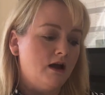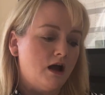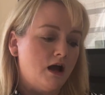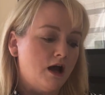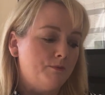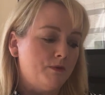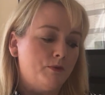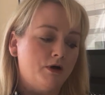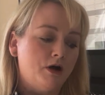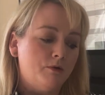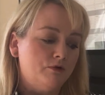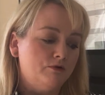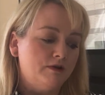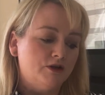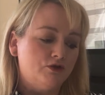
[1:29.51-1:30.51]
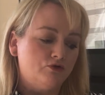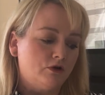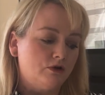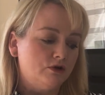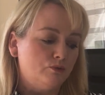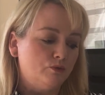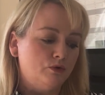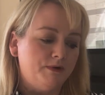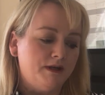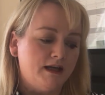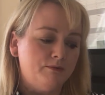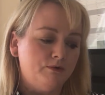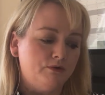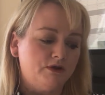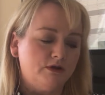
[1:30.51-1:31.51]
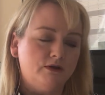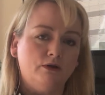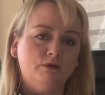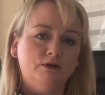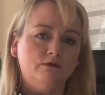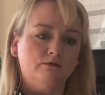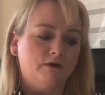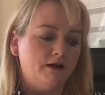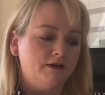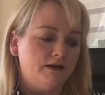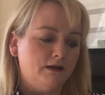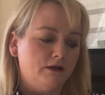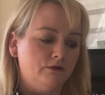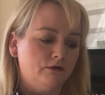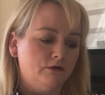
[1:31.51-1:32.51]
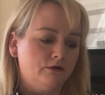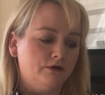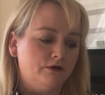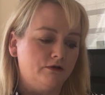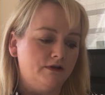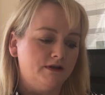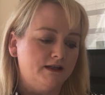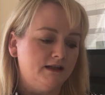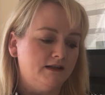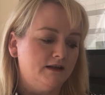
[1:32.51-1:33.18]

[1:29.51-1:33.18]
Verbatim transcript: um, a pub or restaurant will be able to notify their local authority